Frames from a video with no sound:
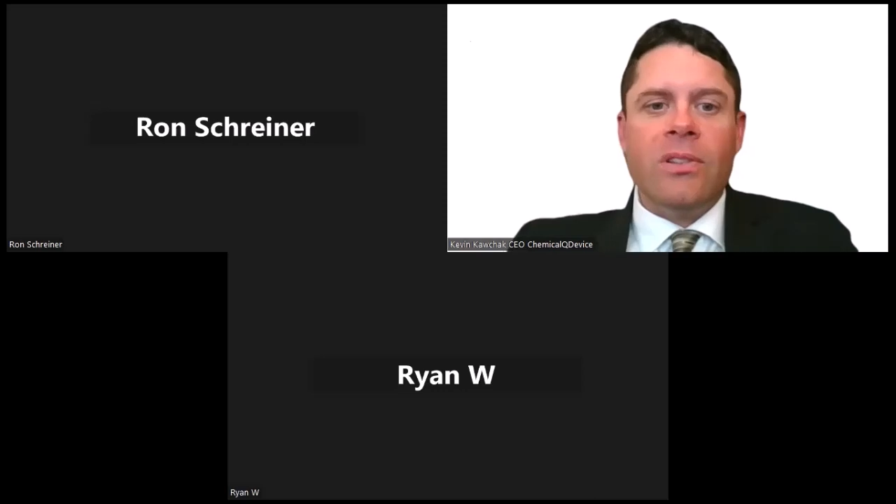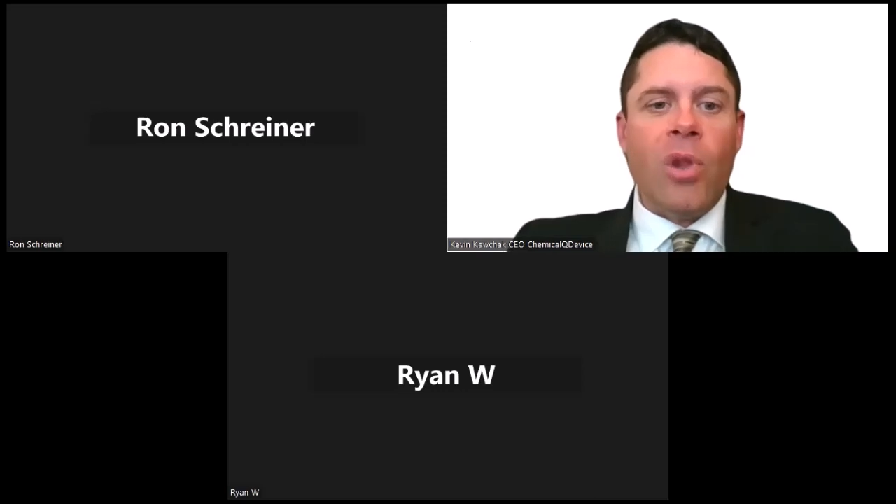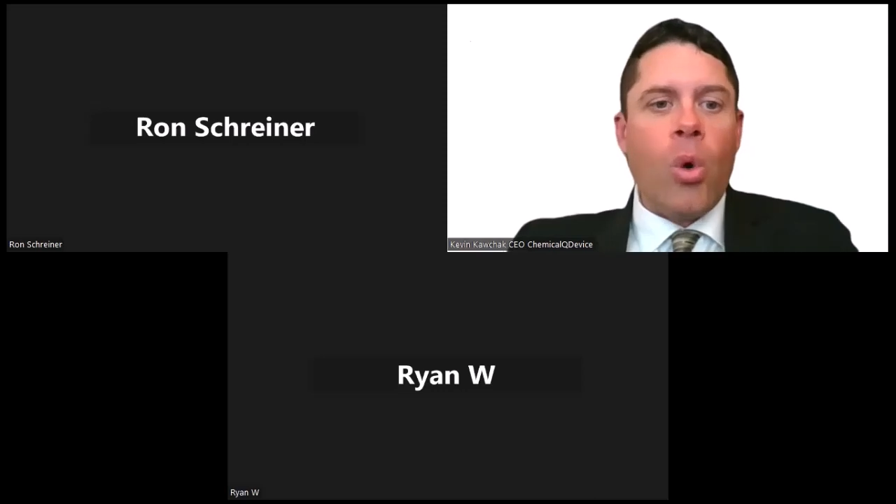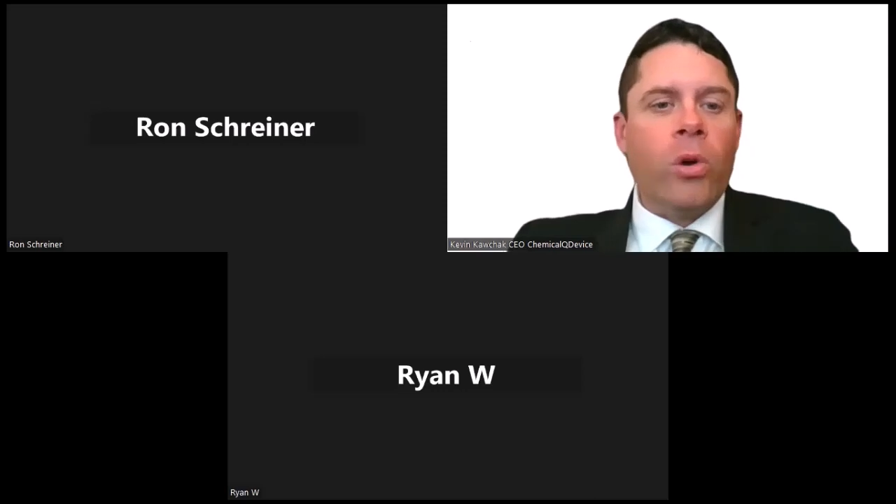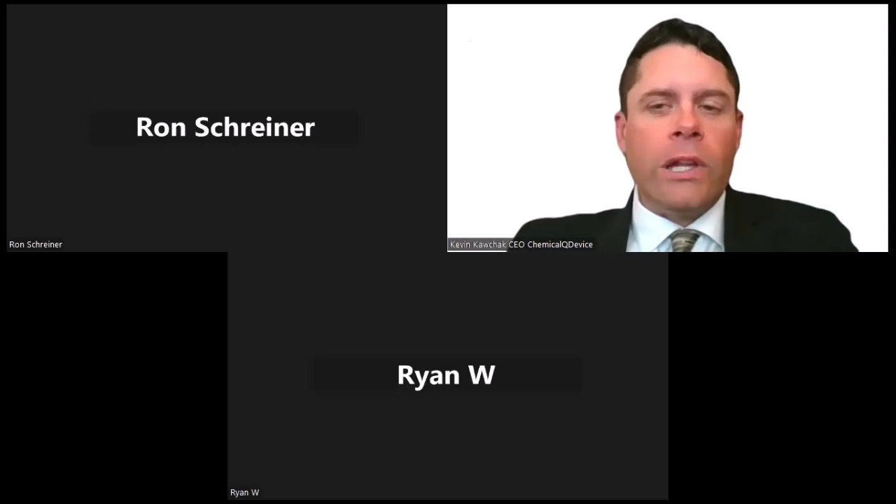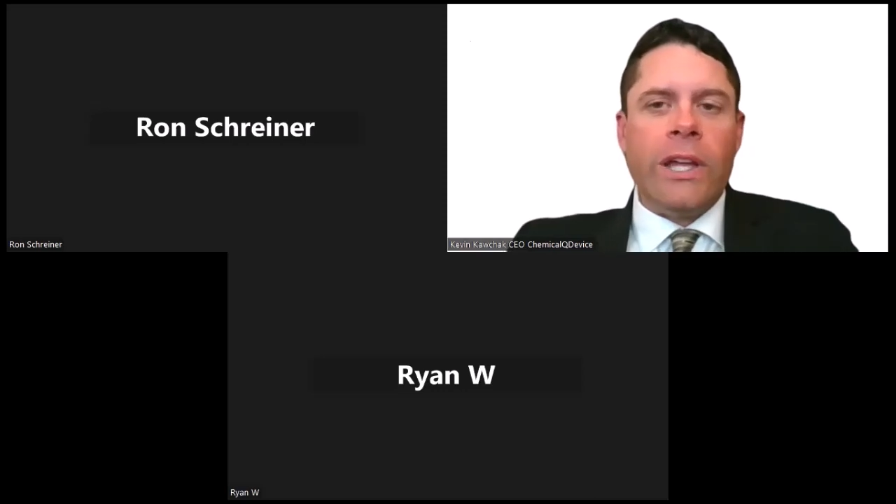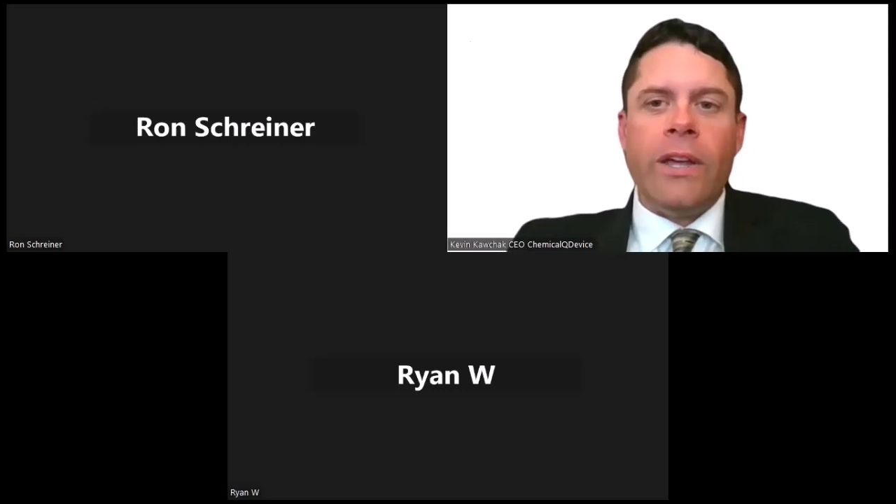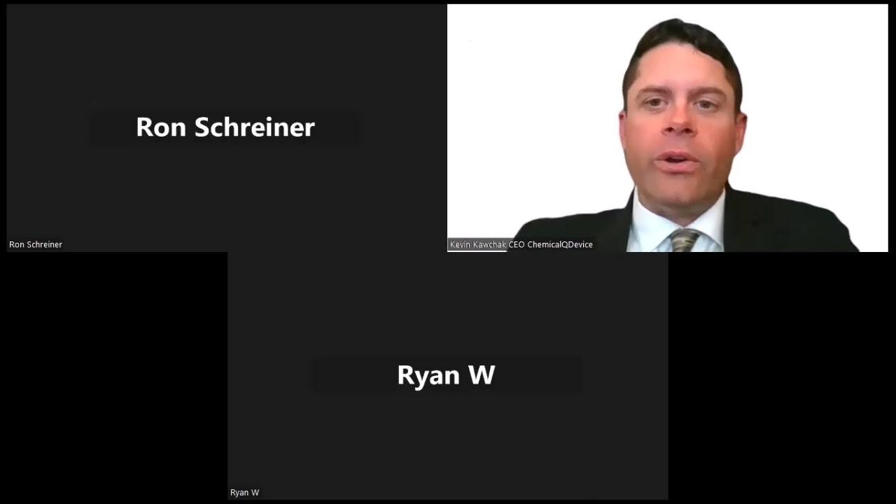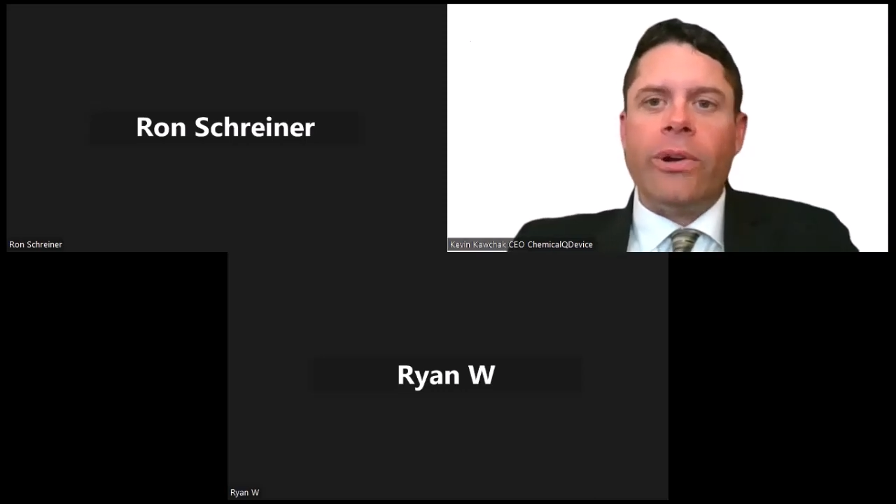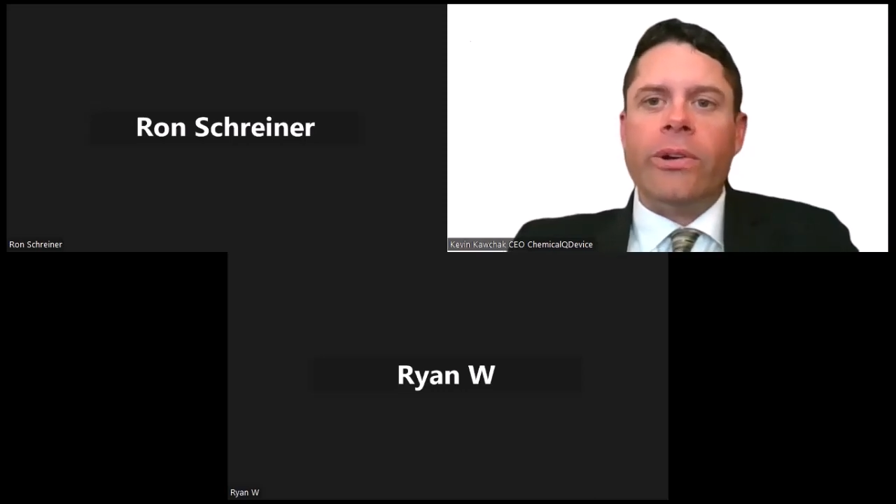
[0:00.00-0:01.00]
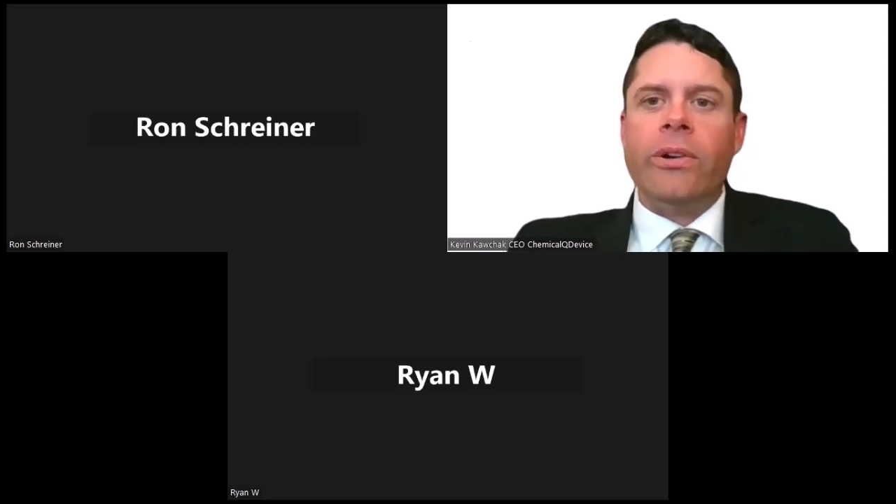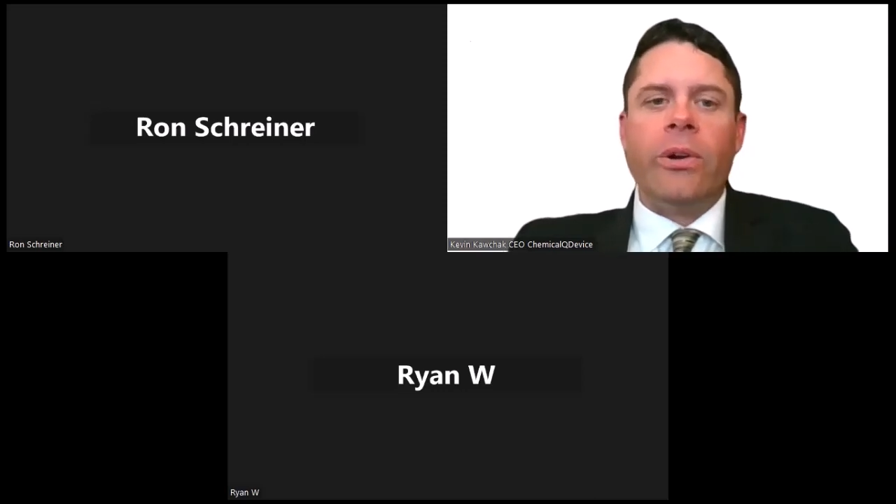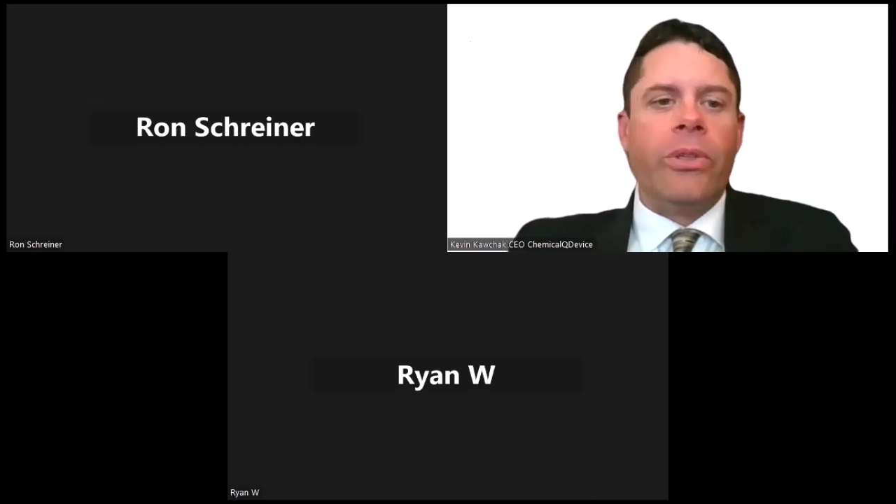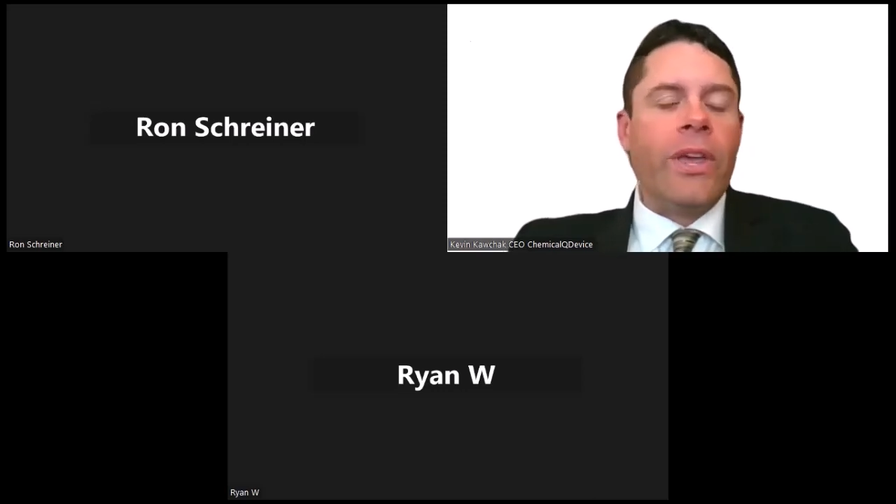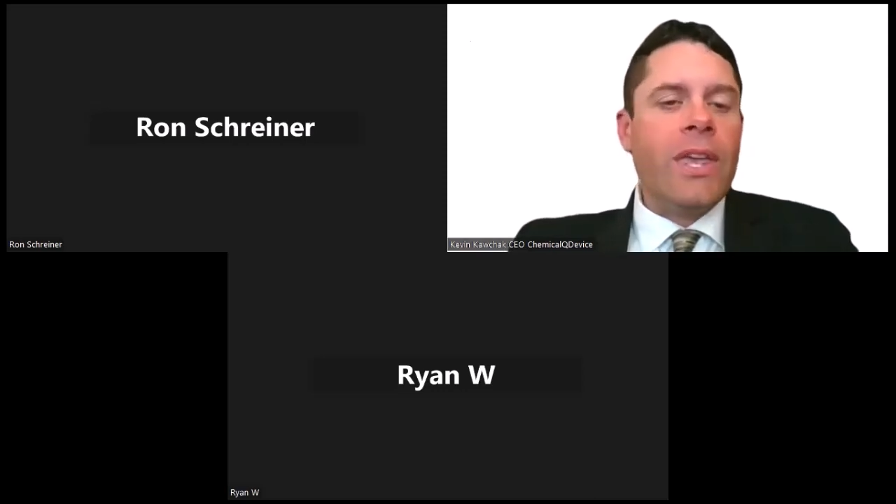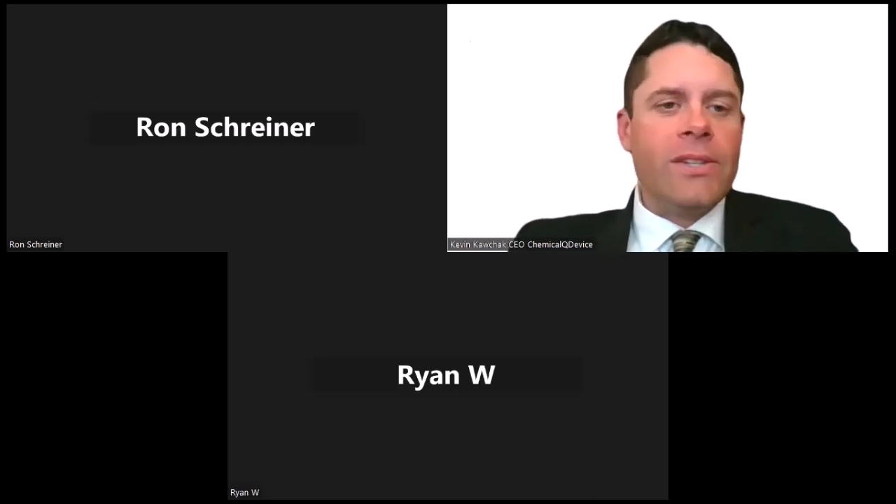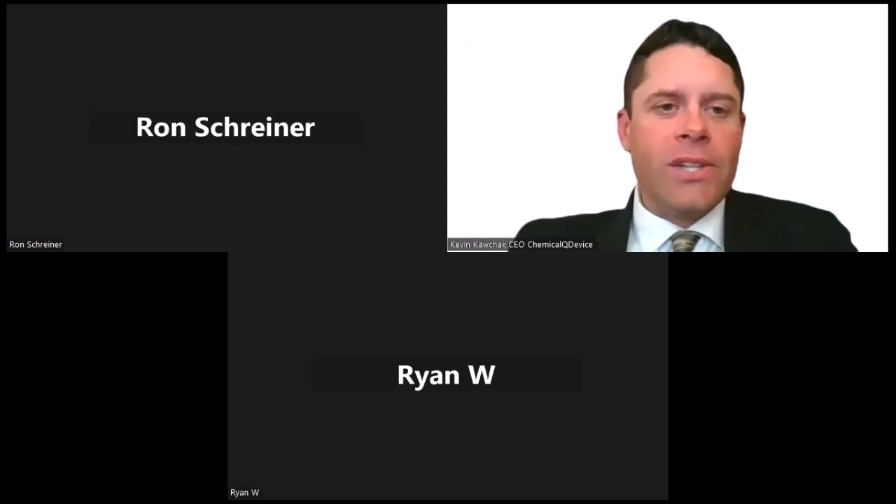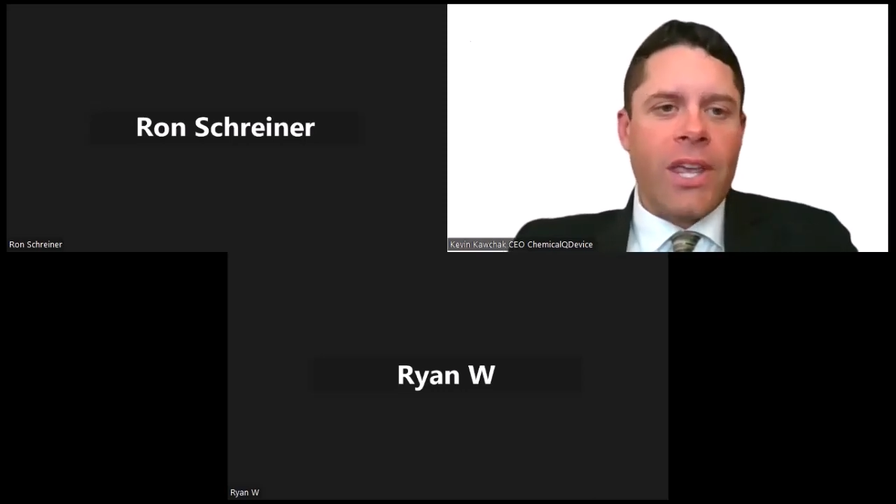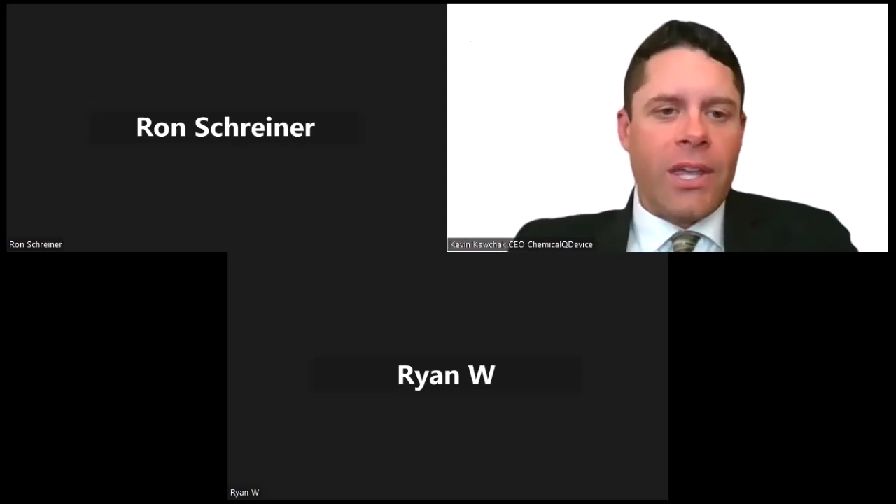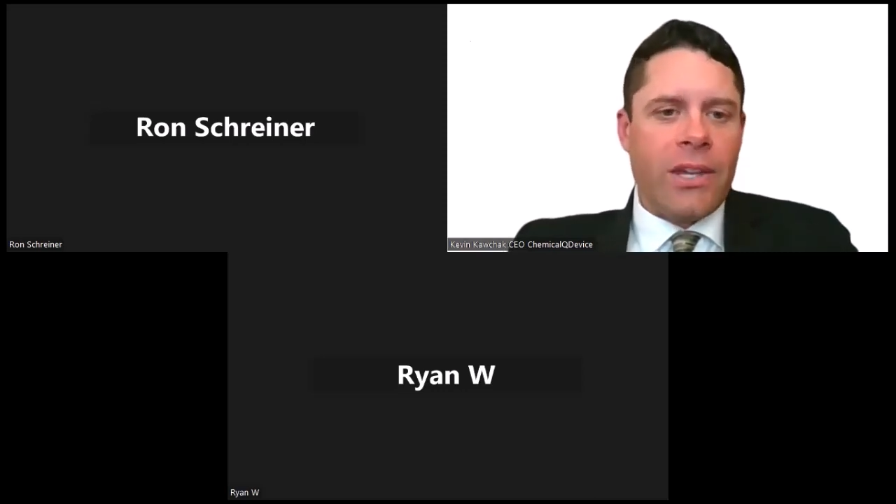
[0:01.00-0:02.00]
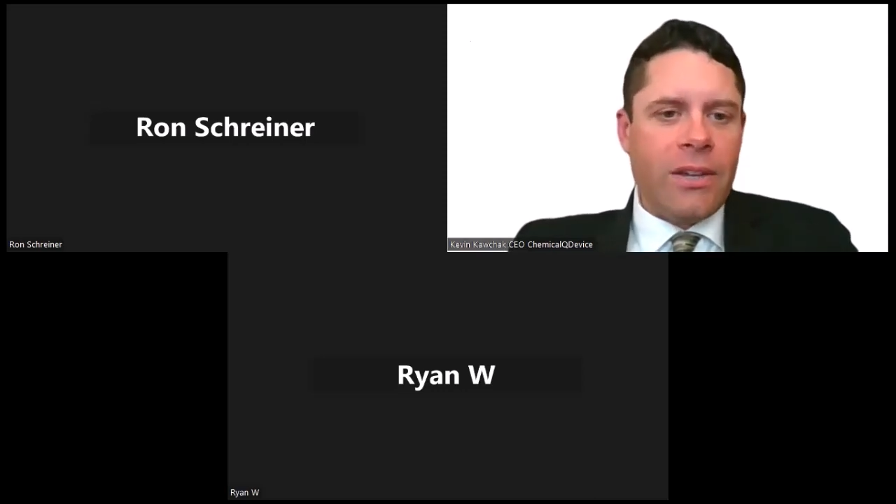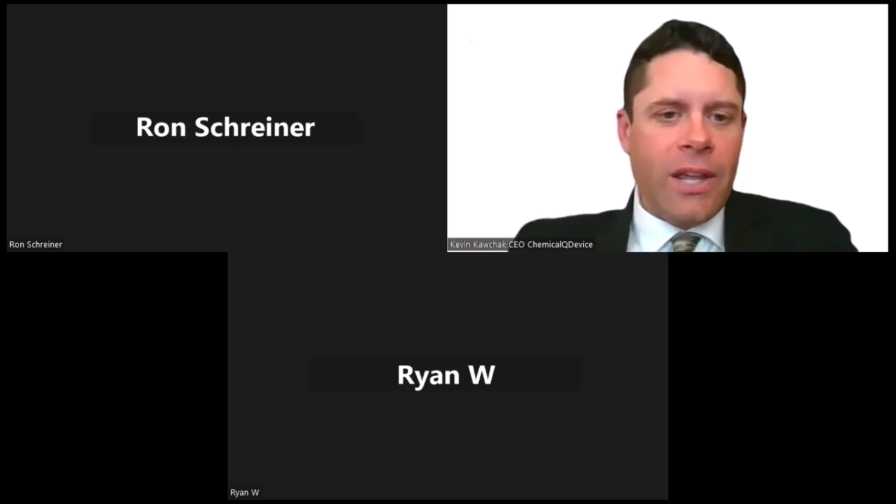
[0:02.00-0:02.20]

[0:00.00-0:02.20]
locally or the Qiskit